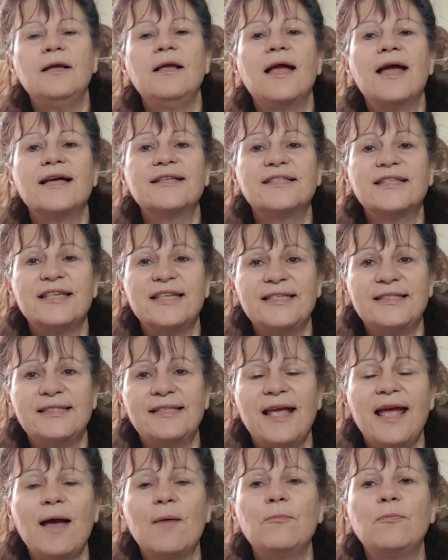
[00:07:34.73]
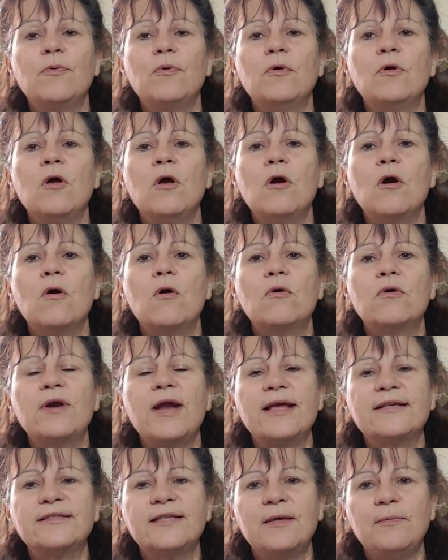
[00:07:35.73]
as an example or
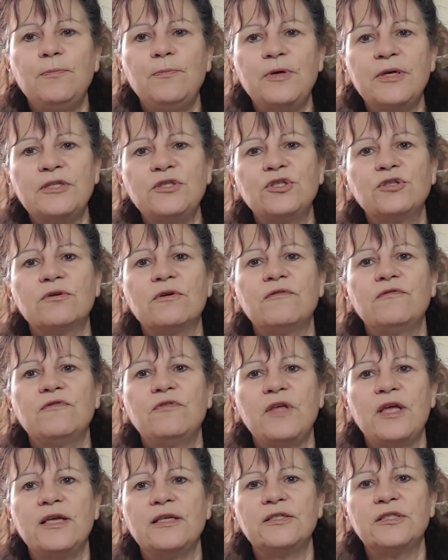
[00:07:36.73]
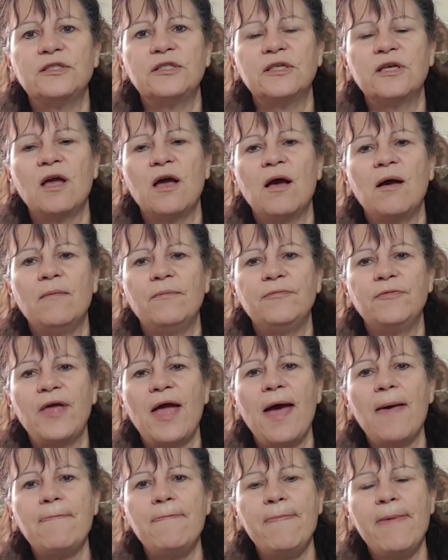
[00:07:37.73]
as a picture of things to come.
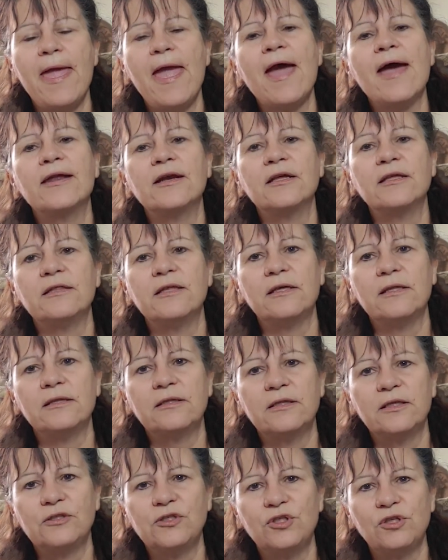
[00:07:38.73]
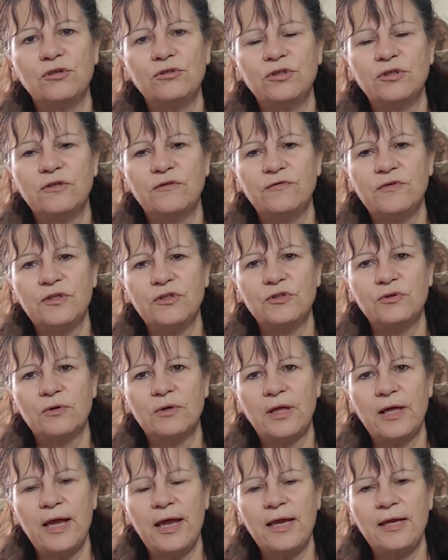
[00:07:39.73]
That manna that the children of
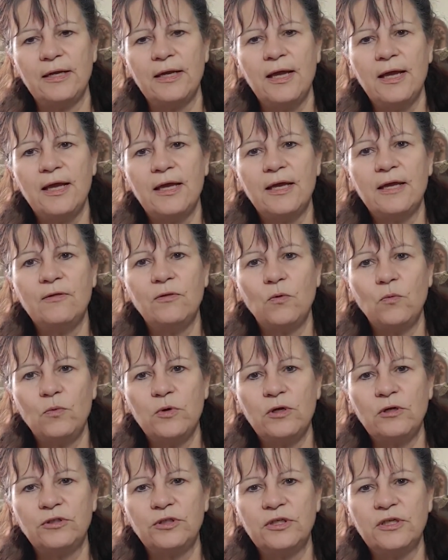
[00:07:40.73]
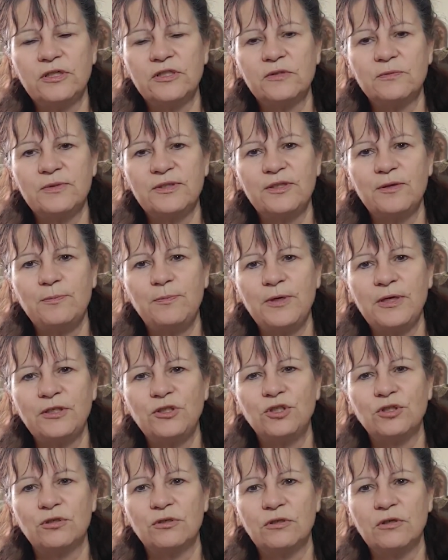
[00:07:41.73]
Israel ate in the wilderness was a
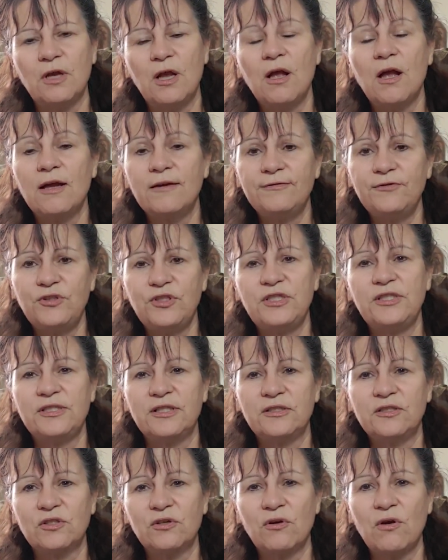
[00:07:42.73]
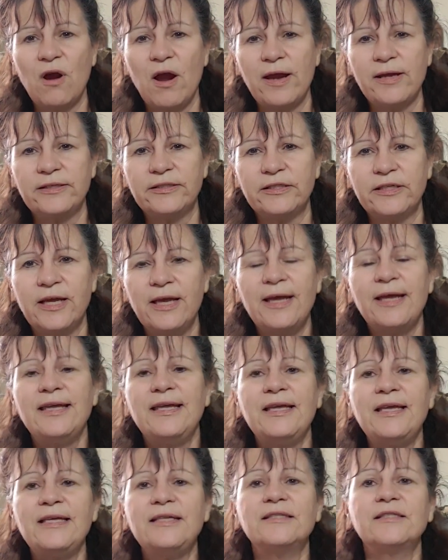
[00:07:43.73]
picture of Jesus Christ.
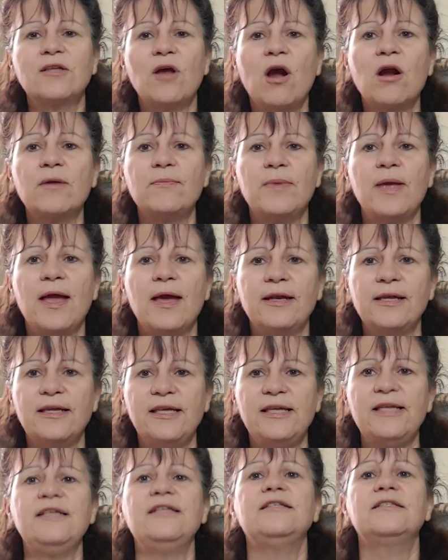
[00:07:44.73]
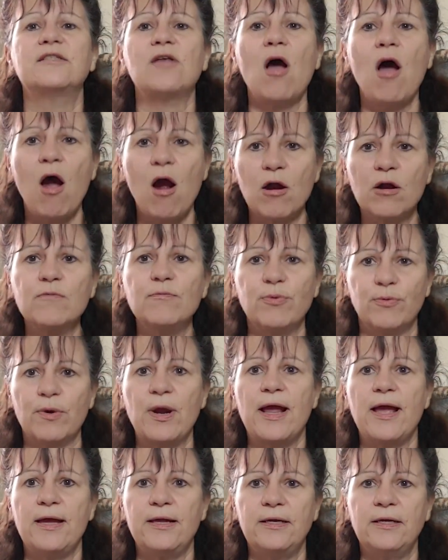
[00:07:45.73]
He's our manna. He's our
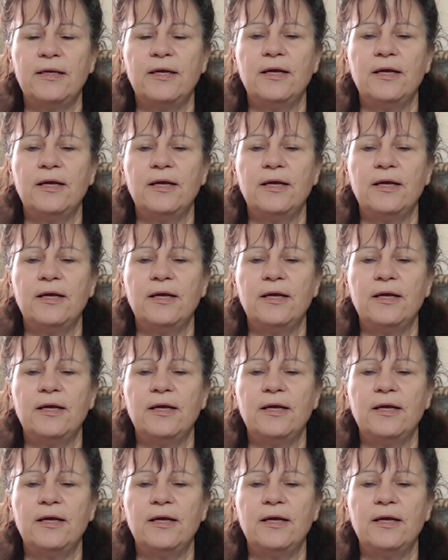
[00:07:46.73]
bread.